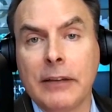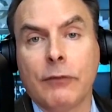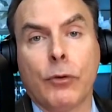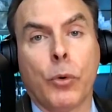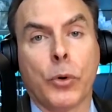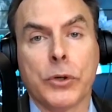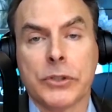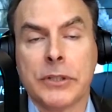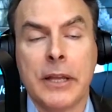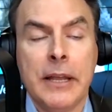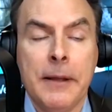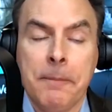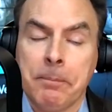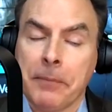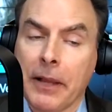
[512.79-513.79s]
Of course,
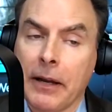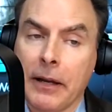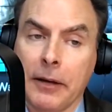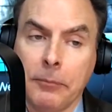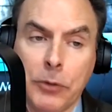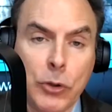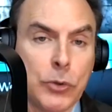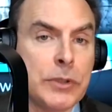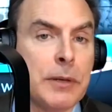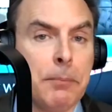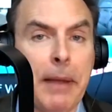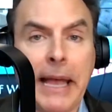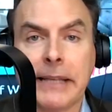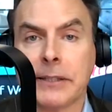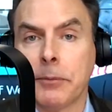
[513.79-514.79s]
Houston
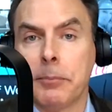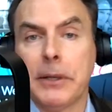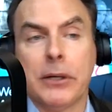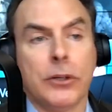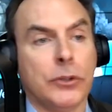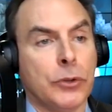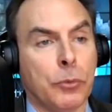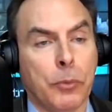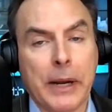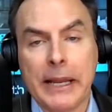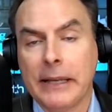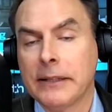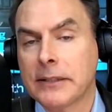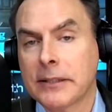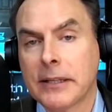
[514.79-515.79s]
passed a bill to
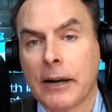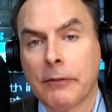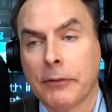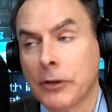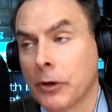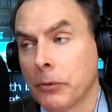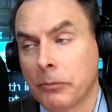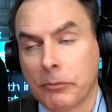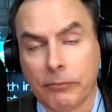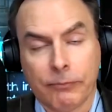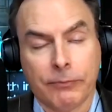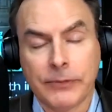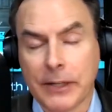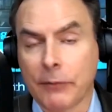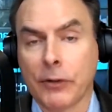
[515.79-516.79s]
raise
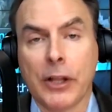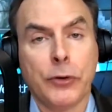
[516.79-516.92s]
several